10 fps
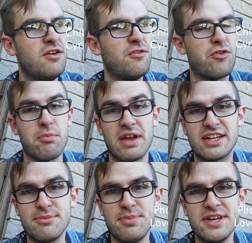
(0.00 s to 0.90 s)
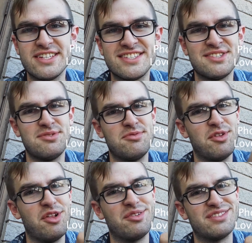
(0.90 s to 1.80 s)
Formictopus.
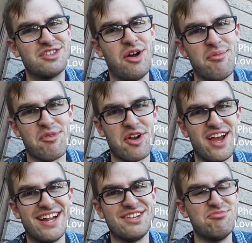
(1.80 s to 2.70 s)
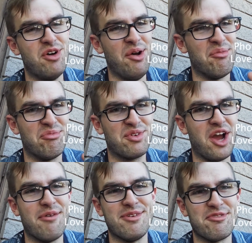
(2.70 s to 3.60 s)
Tom Moran
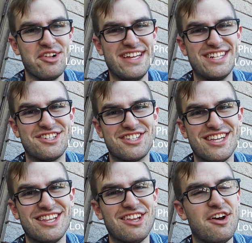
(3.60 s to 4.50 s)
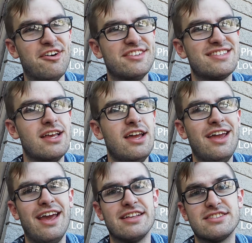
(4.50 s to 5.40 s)
got me really interested in those
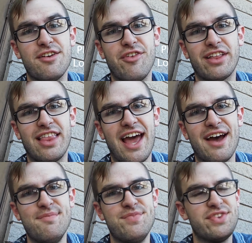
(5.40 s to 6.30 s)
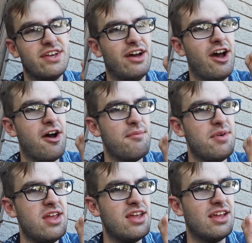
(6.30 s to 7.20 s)
and stuff like that.
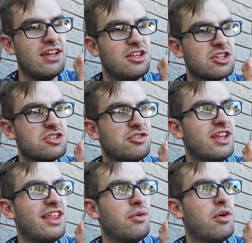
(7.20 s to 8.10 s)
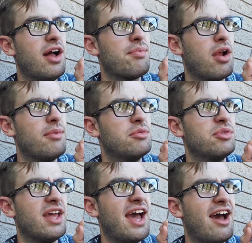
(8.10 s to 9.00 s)
Additionally, they will
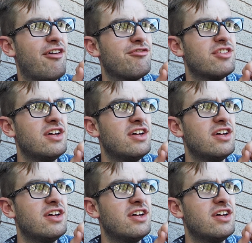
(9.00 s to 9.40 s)
probably have